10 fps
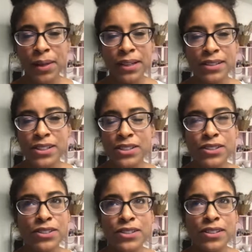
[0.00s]
just
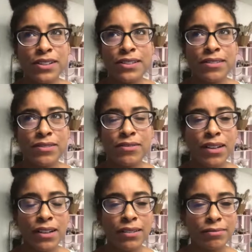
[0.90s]

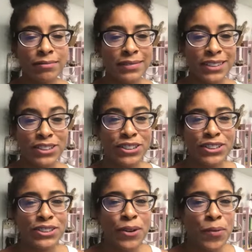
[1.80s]
there's
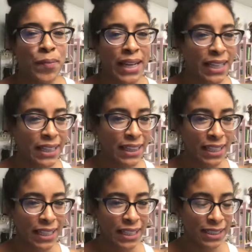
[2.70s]
just so many
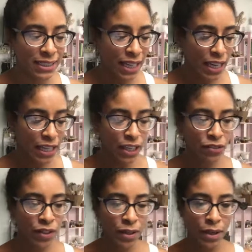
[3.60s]
things.
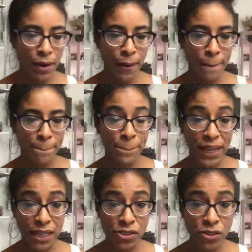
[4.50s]
Even
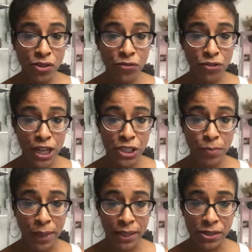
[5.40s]
basil, fresh
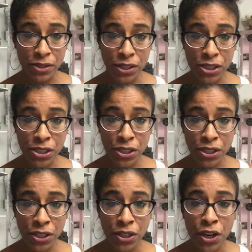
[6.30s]
basil is
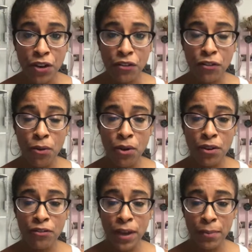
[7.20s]
good for
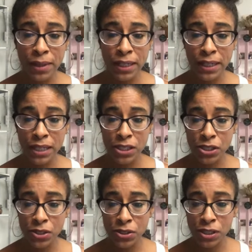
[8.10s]
feminine
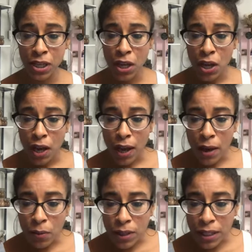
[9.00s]
issues.
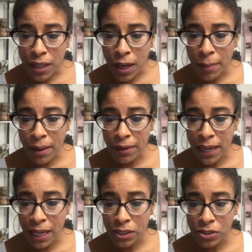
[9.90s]
Wouldn't it come out
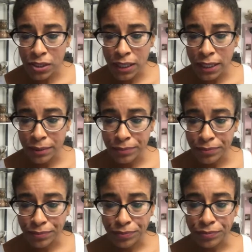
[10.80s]
naturally?
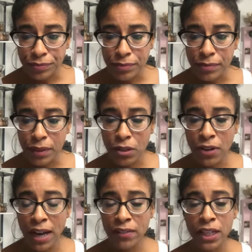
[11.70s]

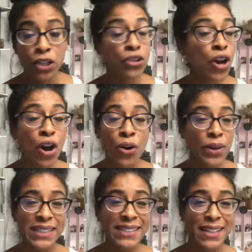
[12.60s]
Gravity. No,
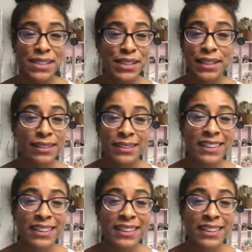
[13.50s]
it doesn't.